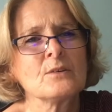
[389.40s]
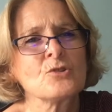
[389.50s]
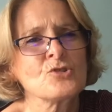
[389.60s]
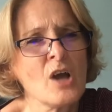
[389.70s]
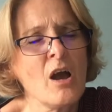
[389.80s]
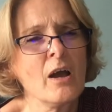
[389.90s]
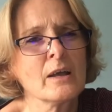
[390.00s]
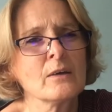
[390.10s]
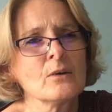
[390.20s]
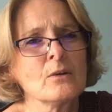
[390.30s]

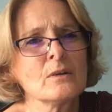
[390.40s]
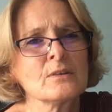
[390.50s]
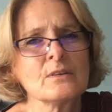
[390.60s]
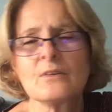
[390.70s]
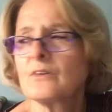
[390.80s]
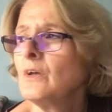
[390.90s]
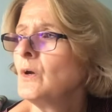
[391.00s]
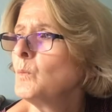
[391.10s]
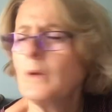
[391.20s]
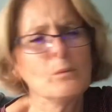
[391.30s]
child, and
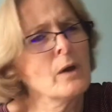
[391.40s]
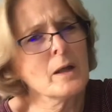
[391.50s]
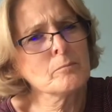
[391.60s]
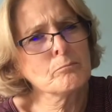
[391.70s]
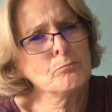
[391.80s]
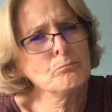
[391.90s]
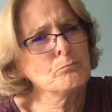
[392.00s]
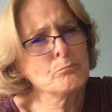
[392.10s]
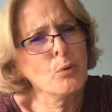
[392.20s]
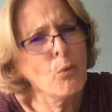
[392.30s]
we weren't
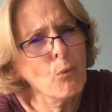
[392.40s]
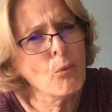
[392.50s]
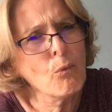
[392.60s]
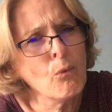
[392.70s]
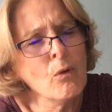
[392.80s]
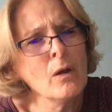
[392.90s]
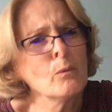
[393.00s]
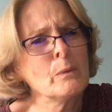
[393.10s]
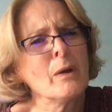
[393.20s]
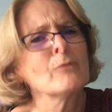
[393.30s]
poor,
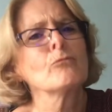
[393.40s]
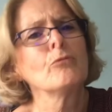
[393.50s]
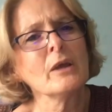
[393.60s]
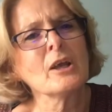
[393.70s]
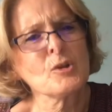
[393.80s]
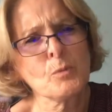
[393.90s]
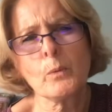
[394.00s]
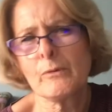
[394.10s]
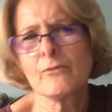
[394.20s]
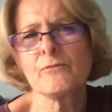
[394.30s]
we weren't rich, but
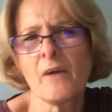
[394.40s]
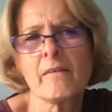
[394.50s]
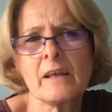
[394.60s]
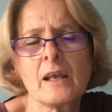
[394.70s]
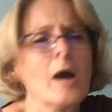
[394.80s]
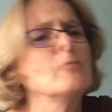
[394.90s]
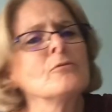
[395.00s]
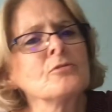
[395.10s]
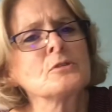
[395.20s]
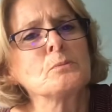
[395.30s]
we were very
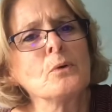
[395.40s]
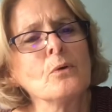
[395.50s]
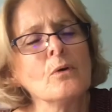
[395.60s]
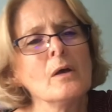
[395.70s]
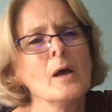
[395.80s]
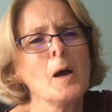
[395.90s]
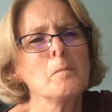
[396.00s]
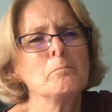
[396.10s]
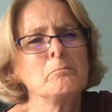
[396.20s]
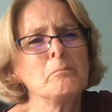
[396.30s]
comfortable.
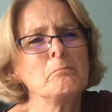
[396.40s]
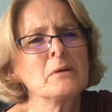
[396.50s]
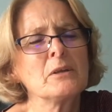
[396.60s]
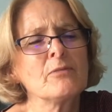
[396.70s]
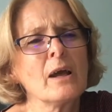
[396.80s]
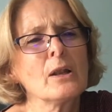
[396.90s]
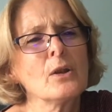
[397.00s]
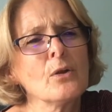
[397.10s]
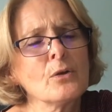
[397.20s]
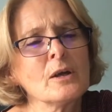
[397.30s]
But if I
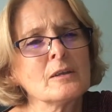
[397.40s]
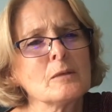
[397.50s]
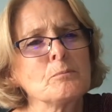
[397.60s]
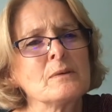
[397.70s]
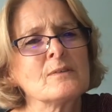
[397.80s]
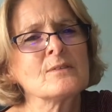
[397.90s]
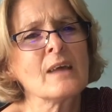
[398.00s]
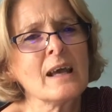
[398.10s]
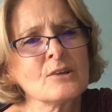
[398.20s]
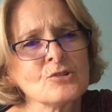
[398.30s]
look at the
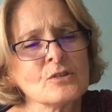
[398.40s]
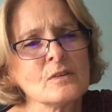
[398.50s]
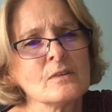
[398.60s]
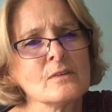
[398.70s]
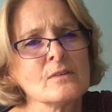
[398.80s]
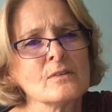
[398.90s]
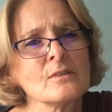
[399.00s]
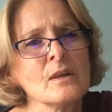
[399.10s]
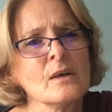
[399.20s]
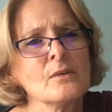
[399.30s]
possessions
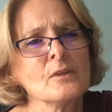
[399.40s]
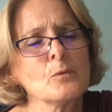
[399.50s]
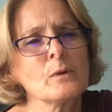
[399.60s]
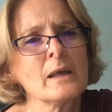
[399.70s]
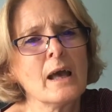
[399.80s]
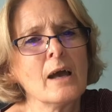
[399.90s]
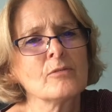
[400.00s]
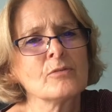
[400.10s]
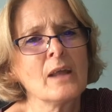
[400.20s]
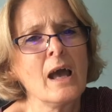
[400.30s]
that we
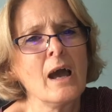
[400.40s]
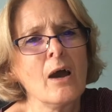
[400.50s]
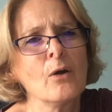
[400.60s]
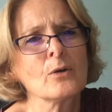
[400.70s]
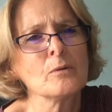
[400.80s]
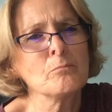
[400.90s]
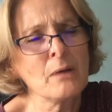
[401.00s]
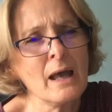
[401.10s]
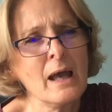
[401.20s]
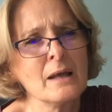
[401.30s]
have now
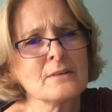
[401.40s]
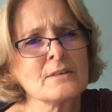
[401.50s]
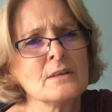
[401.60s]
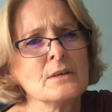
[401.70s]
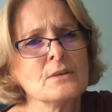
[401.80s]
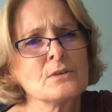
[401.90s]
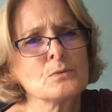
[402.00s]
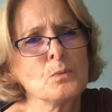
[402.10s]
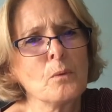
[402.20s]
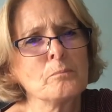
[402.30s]
compared
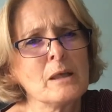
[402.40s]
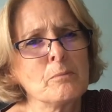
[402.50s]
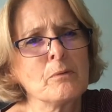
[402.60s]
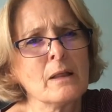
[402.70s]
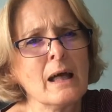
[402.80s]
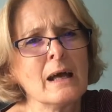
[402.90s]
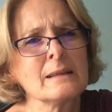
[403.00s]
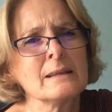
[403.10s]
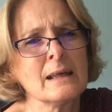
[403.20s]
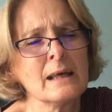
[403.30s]
to what people had
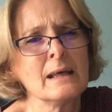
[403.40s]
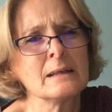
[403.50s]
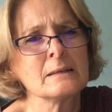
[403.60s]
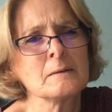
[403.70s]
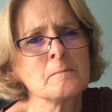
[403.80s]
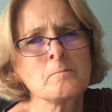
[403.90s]
then,